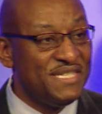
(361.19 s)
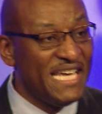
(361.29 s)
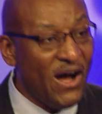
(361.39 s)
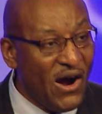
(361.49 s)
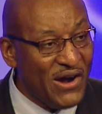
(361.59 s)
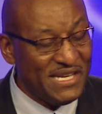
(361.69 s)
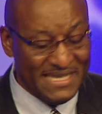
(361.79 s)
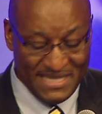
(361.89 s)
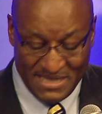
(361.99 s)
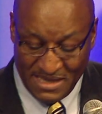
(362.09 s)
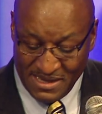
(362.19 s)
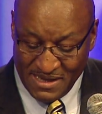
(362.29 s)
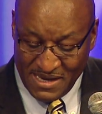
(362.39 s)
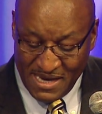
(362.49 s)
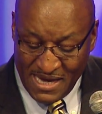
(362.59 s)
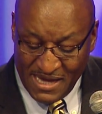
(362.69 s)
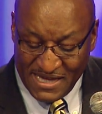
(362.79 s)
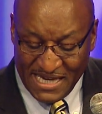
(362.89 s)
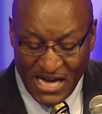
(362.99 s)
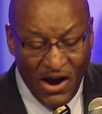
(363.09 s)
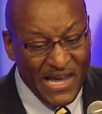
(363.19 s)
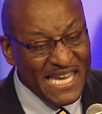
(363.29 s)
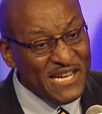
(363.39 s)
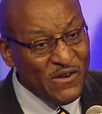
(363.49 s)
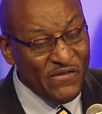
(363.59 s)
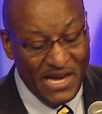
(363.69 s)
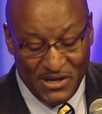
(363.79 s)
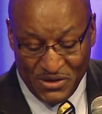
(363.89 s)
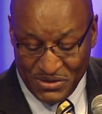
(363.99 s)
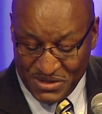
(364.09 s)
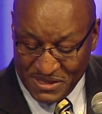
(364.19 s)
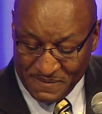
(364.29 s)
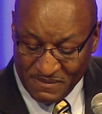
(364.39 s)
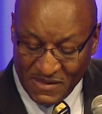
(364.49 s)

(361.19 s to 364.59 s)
the artists, the innovators,